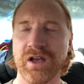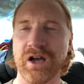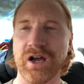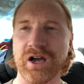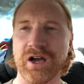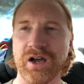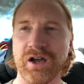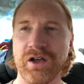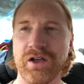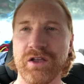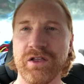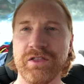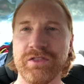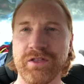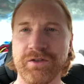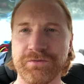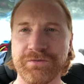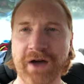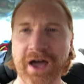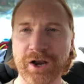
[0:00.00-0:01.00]

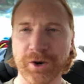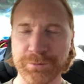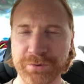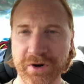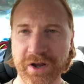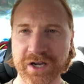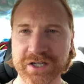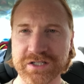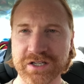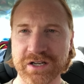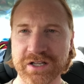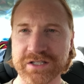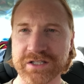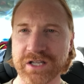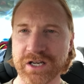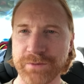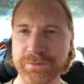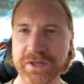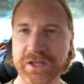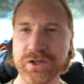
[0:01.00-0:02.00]
The final production is
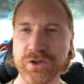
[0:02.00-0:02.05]
going to be